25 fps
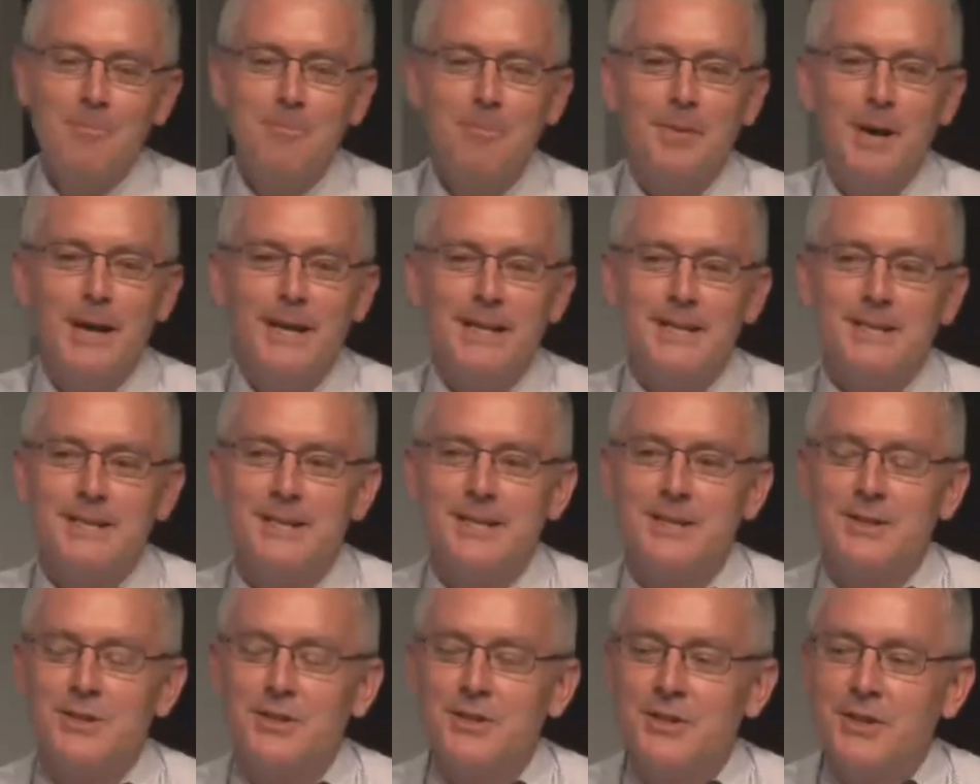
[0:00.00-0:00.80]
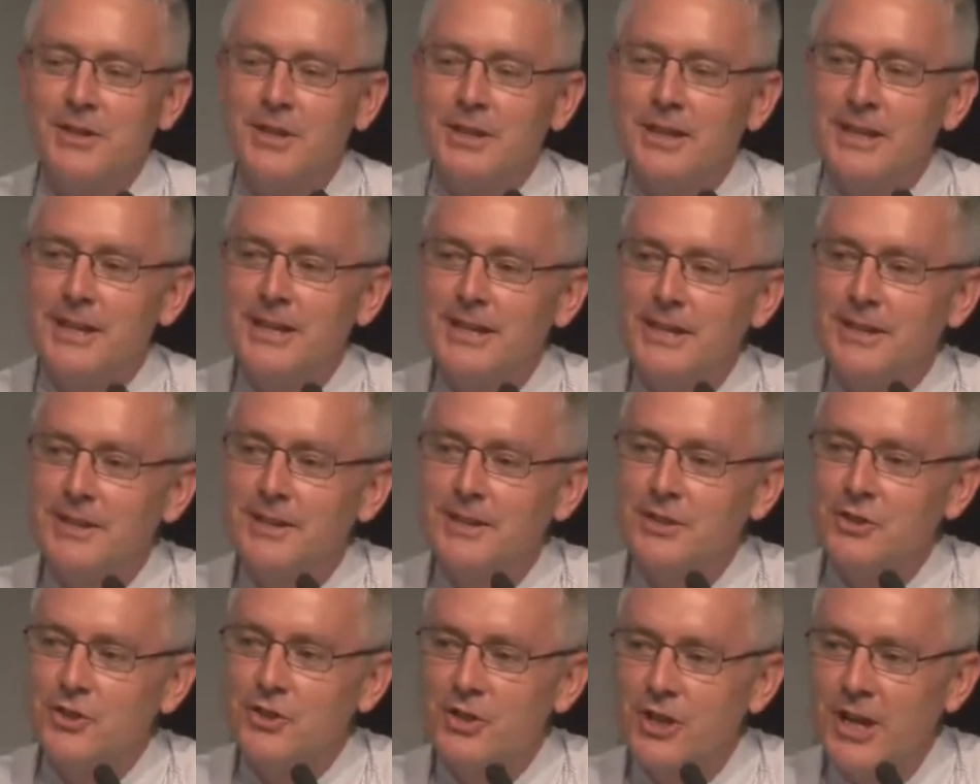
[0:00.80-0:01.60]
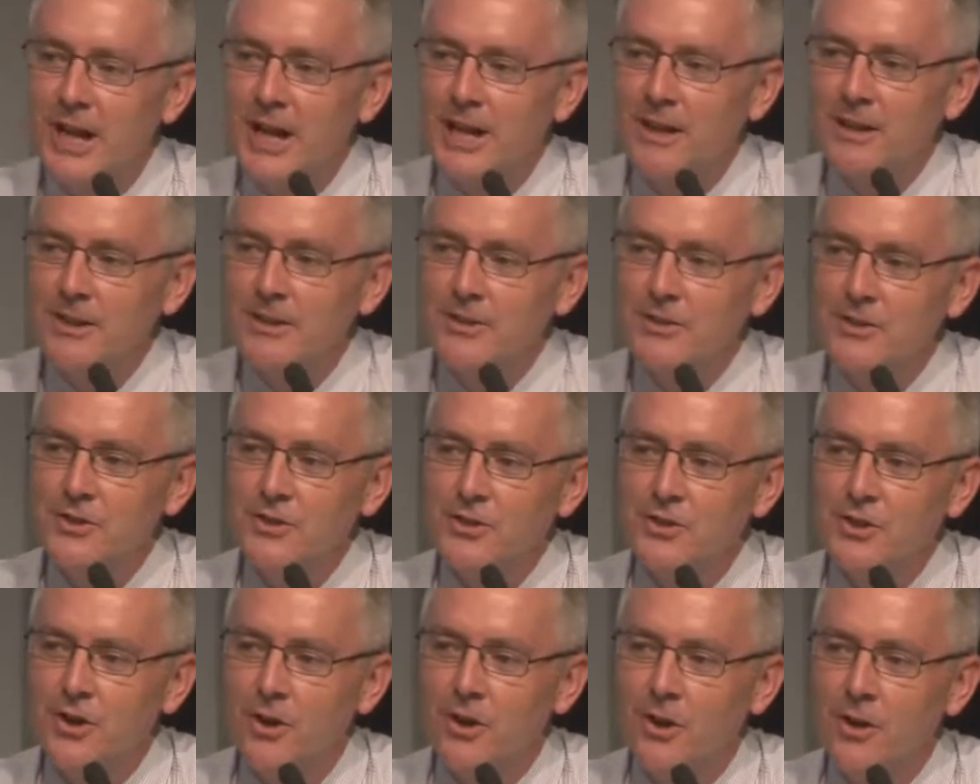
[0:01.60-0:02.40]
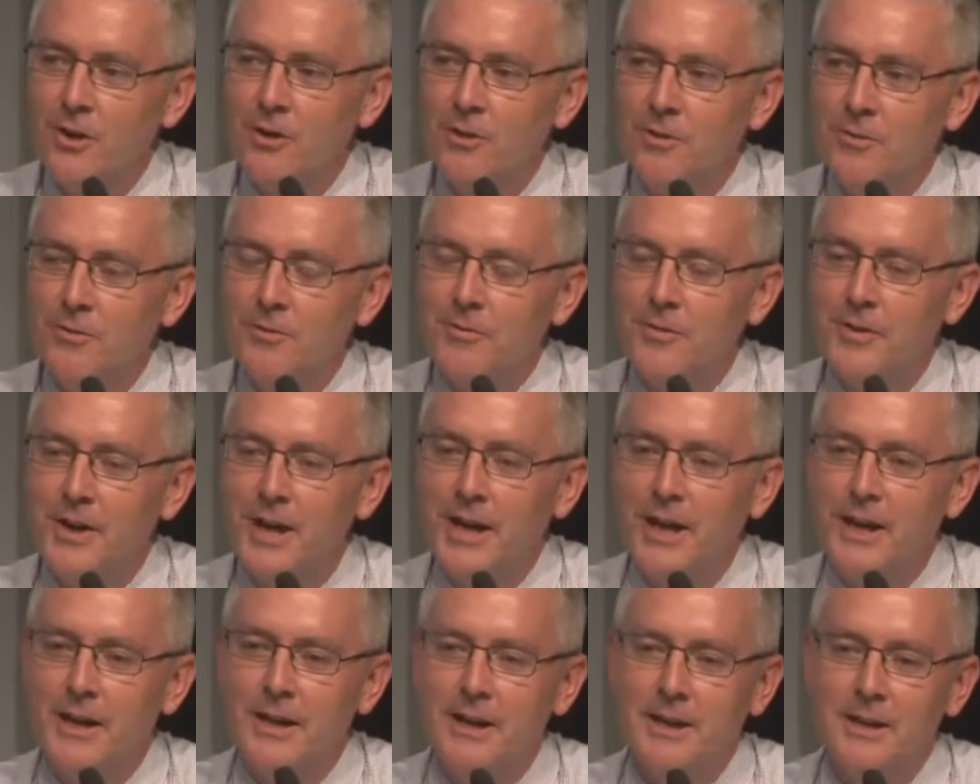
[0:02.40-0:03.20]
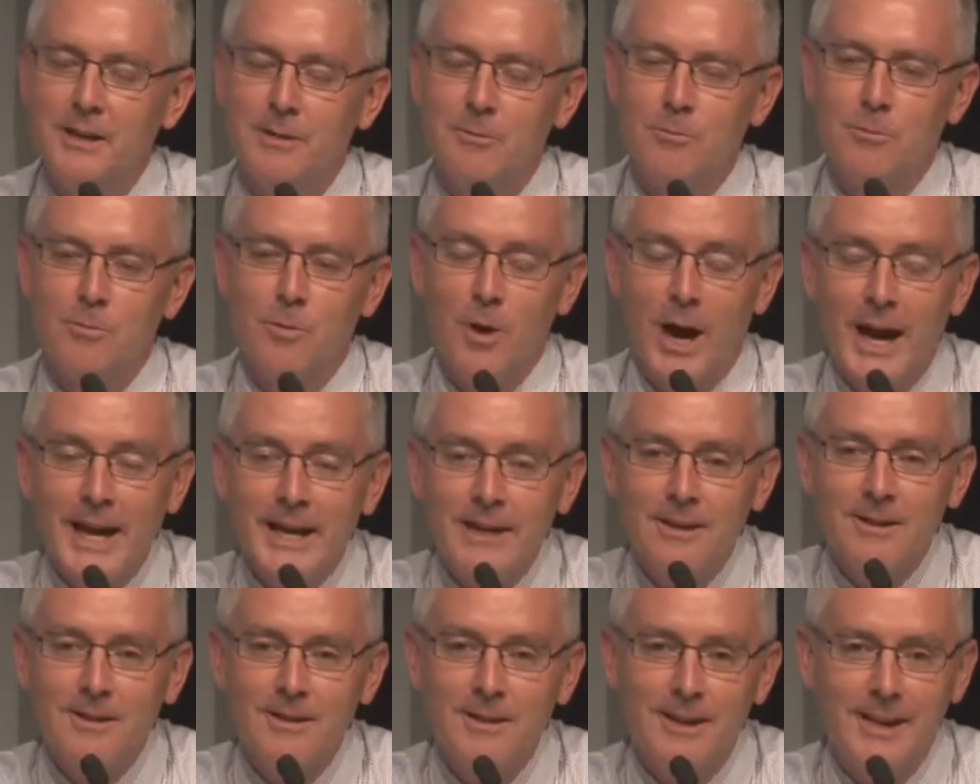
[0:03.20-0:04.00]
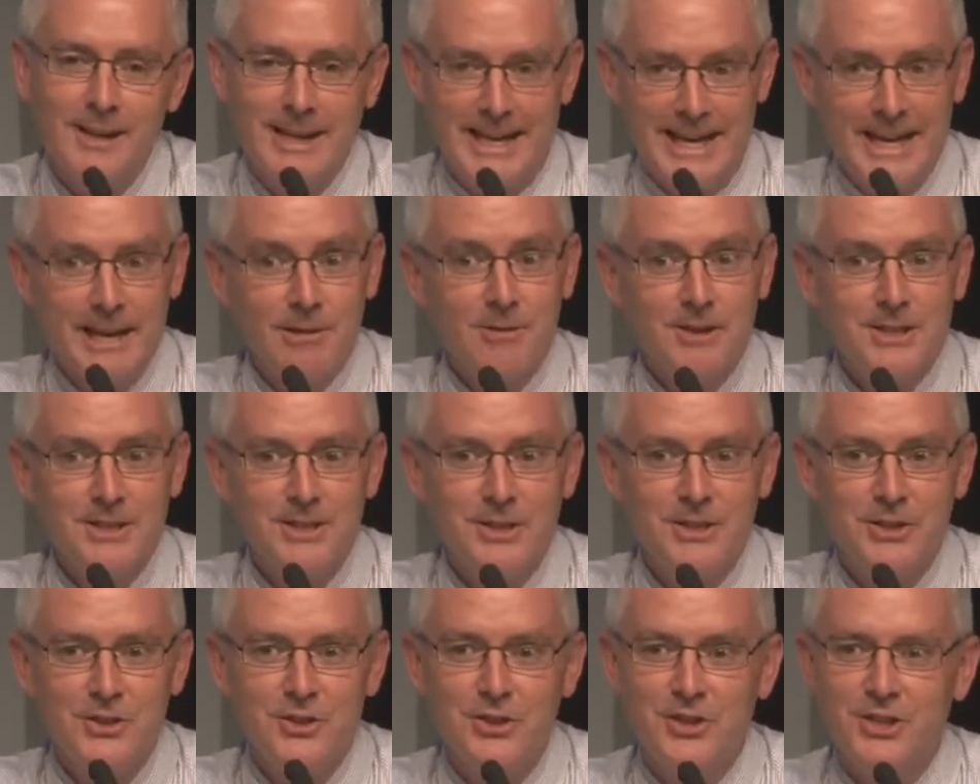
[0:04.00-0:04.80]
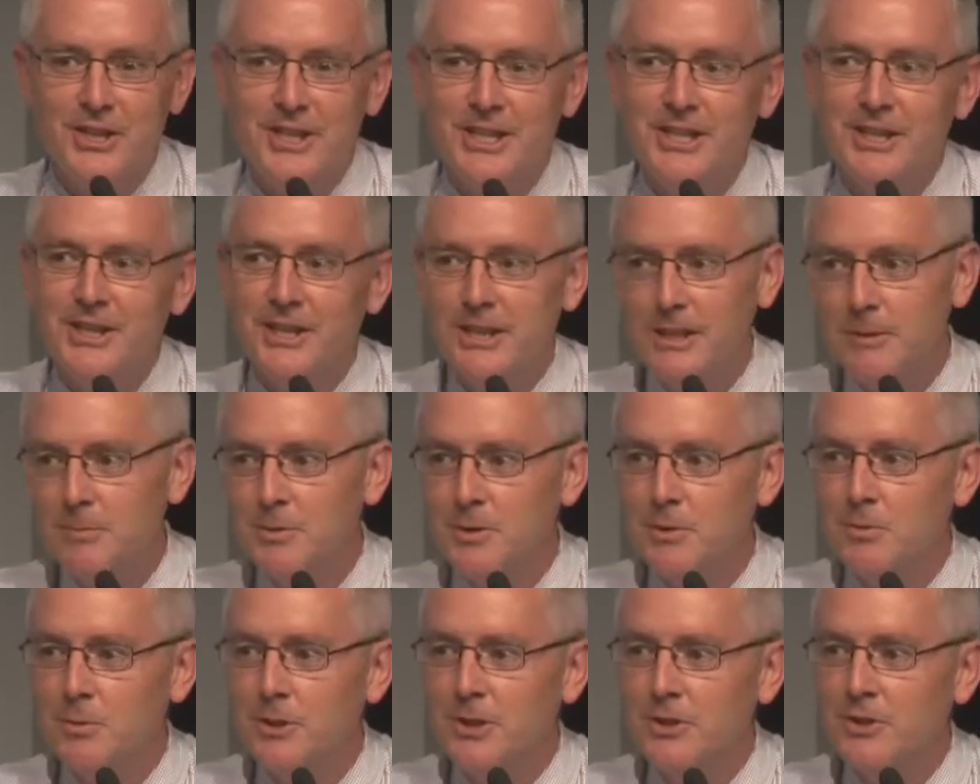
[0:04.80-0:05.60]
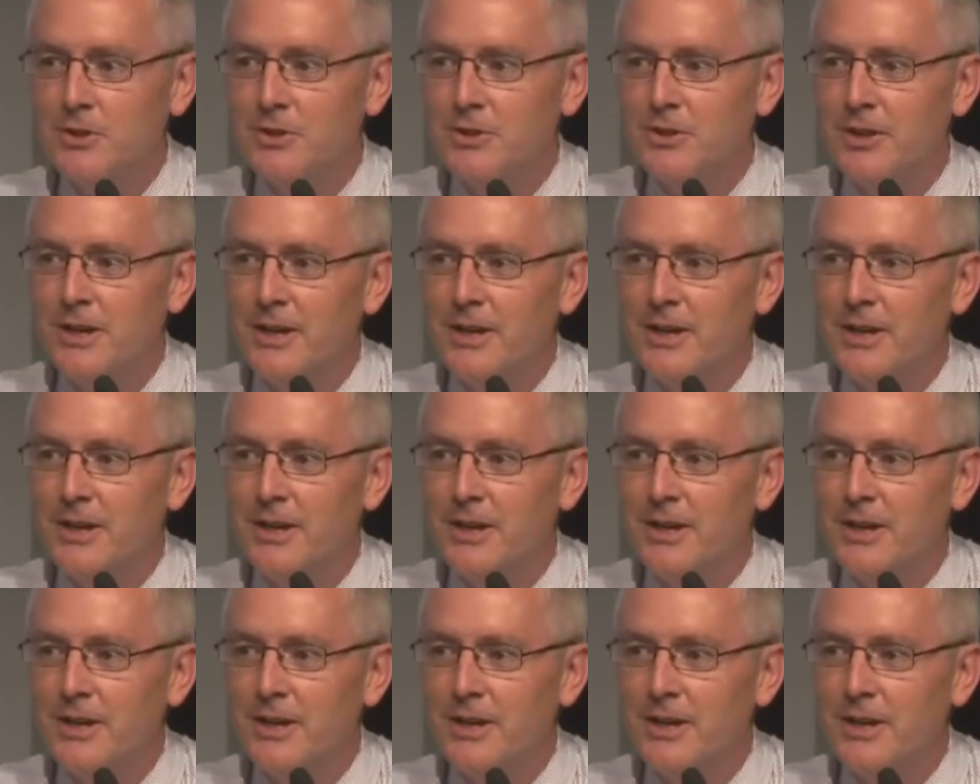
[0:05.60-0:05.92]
But certainly the challenge of rail heritage in Ipswich